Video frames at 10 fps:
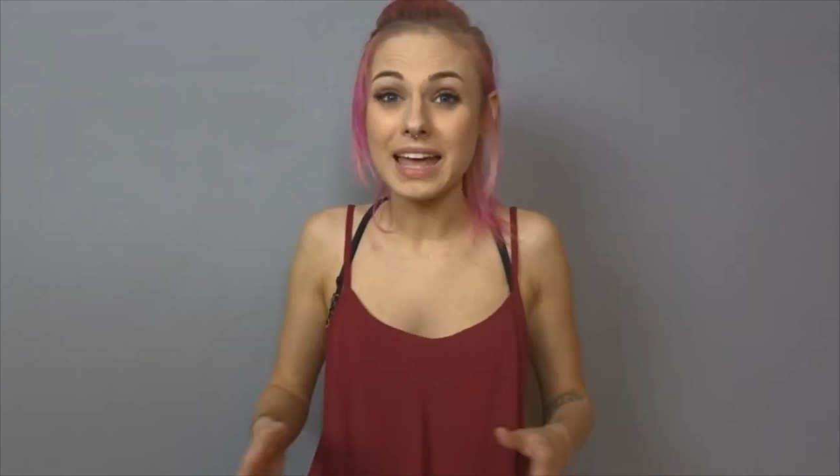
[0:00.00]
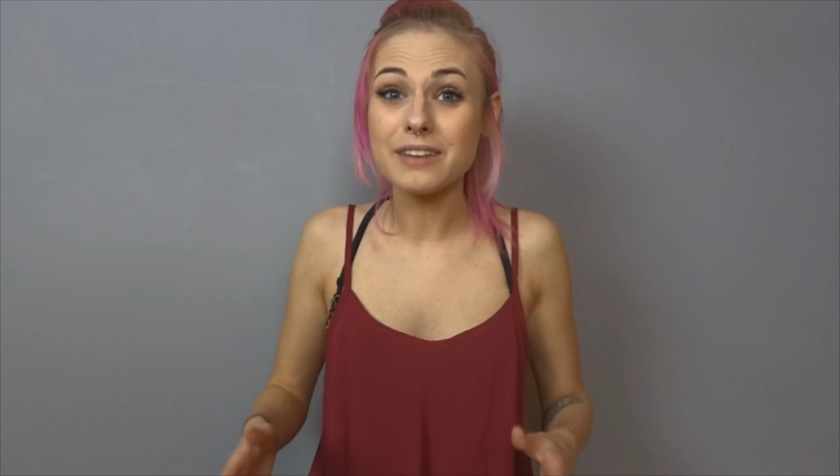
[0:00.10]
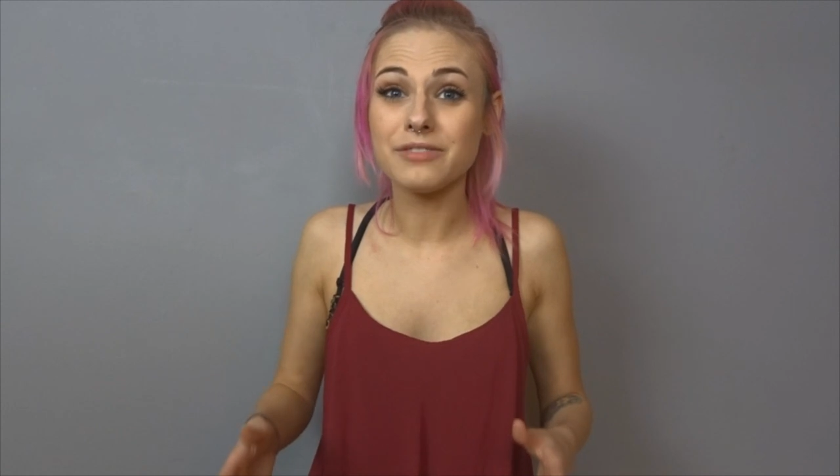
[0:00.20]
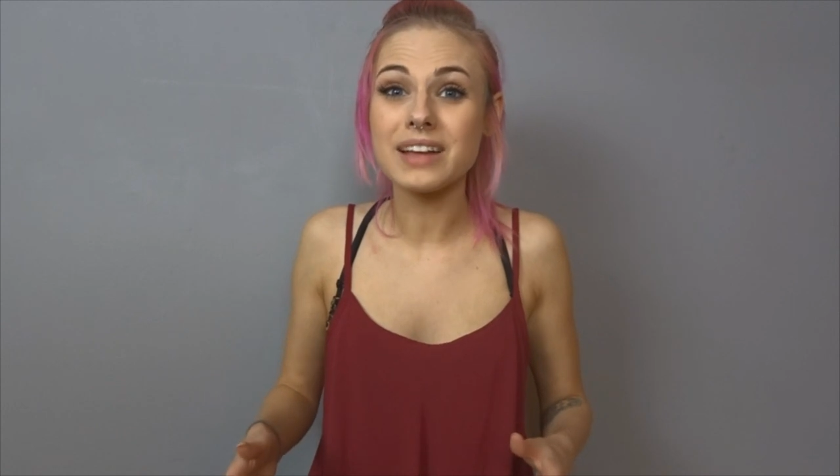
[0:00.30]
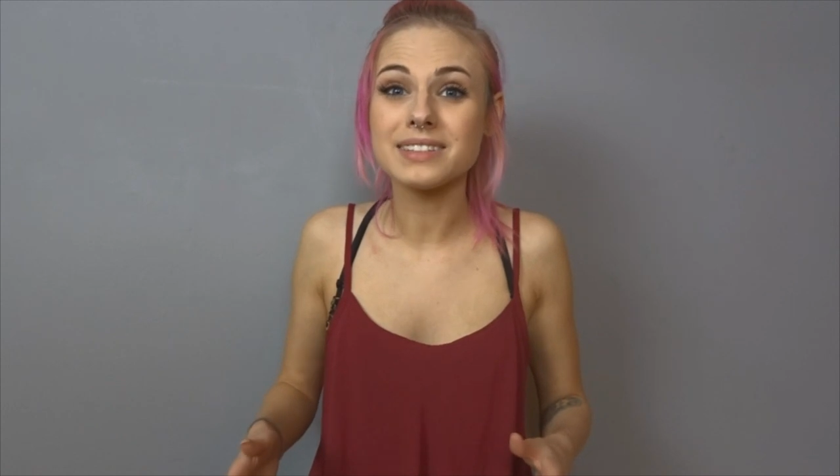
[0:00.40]

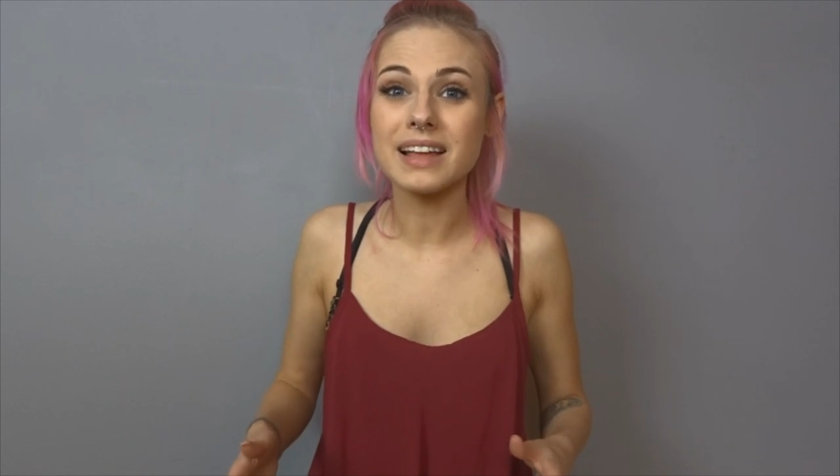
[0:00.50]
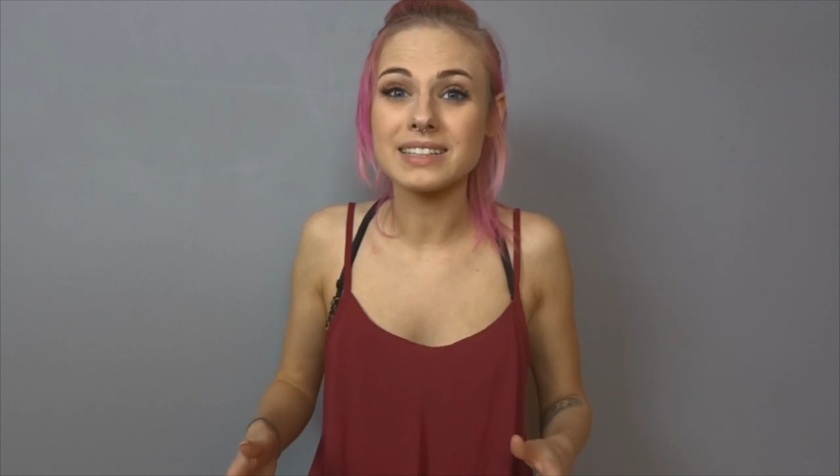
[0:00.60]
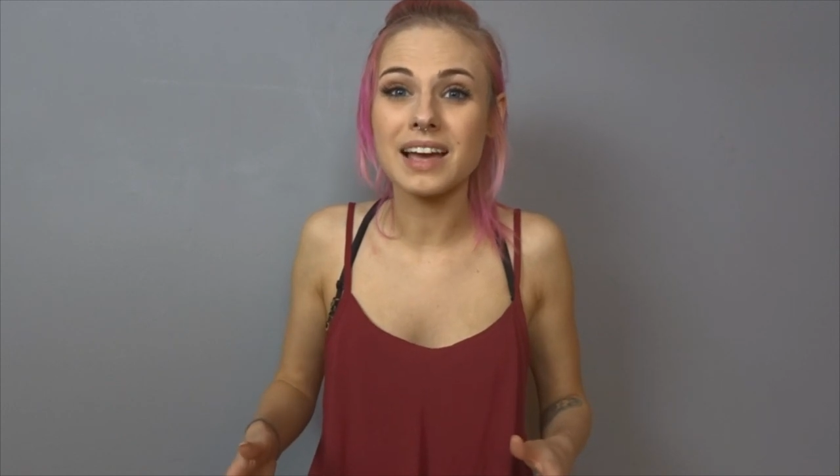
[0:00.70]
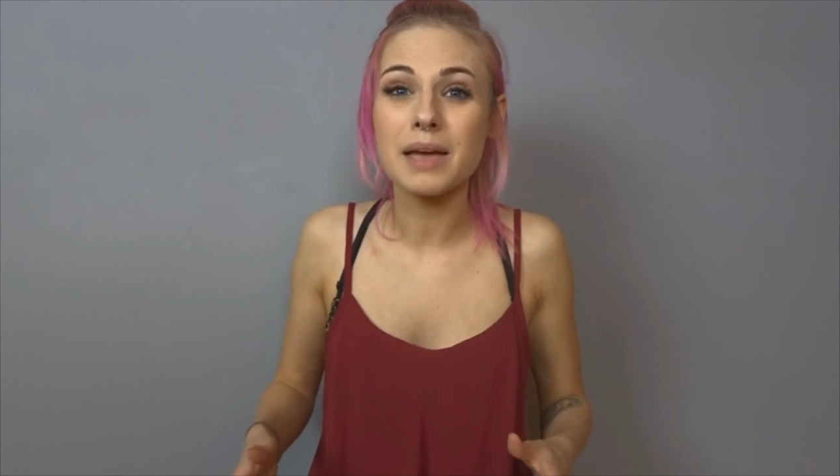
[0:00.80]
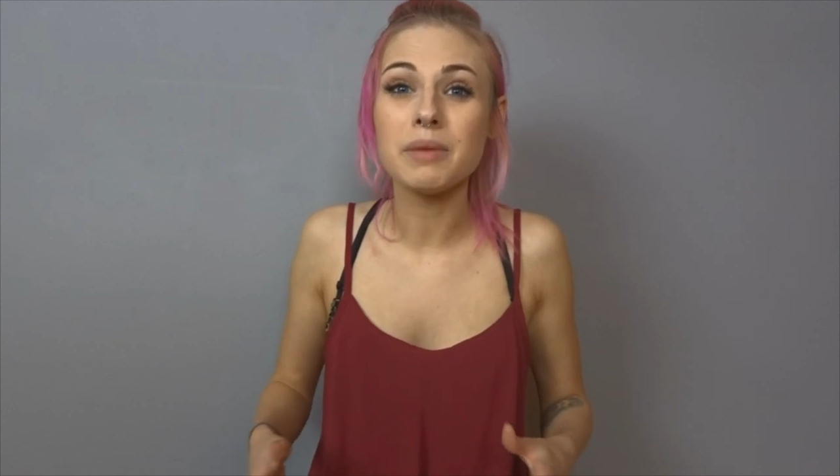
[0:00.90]
Invest that
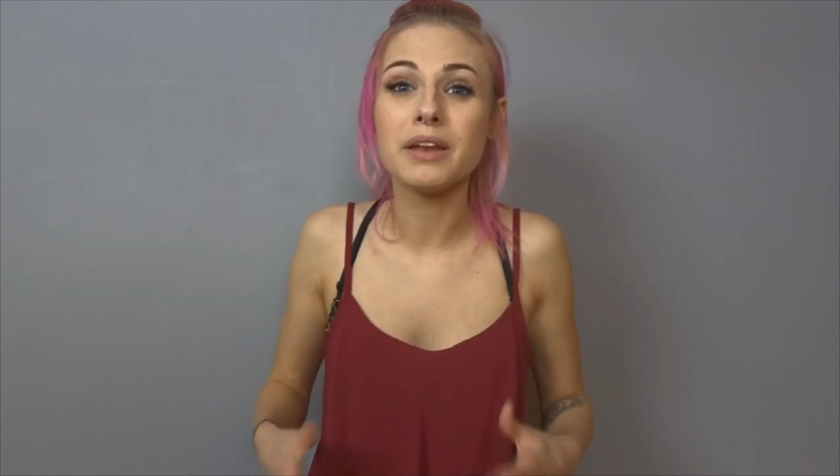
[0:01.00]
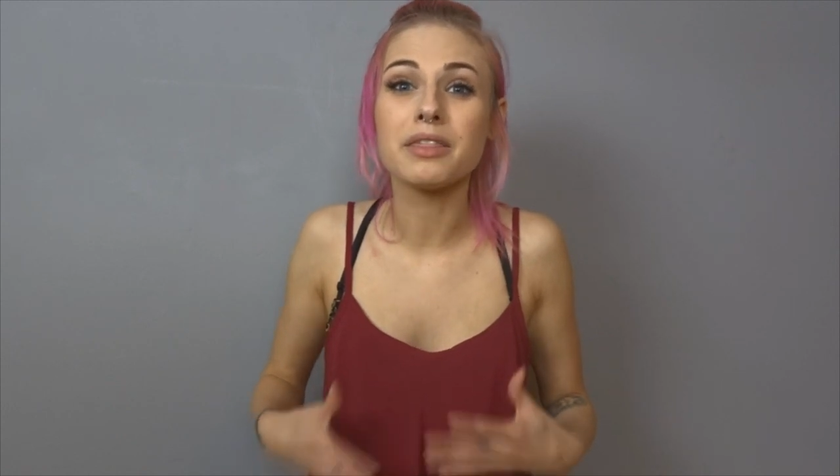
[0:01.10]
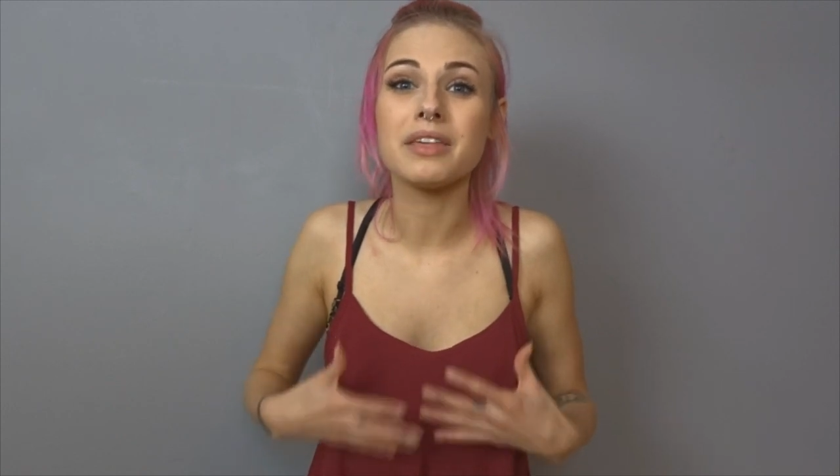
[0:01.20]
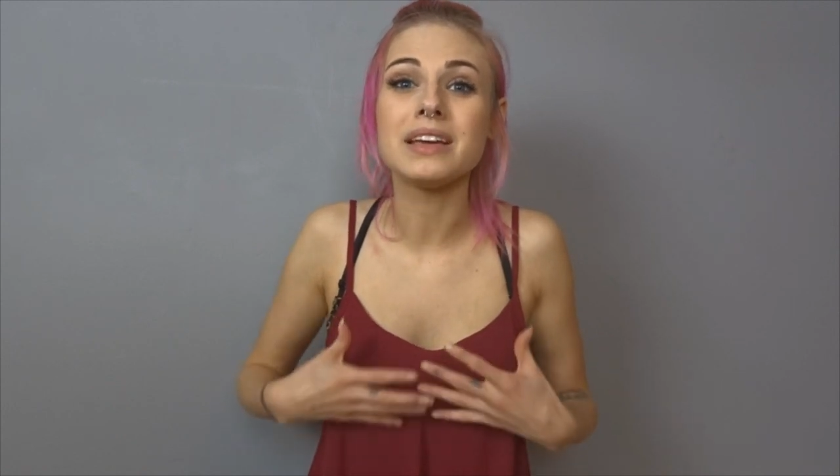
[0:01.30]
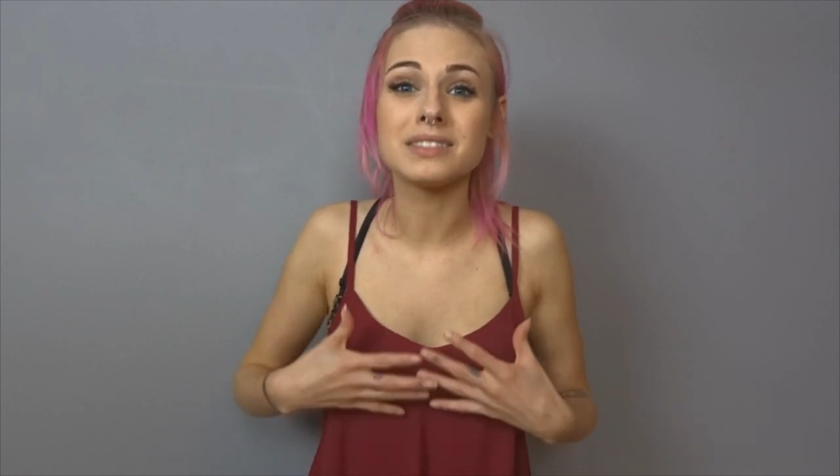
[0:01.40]
time in
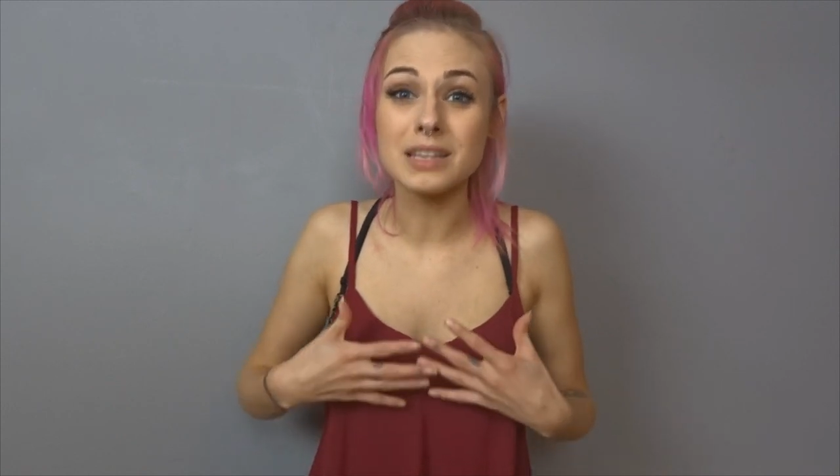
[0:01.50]
things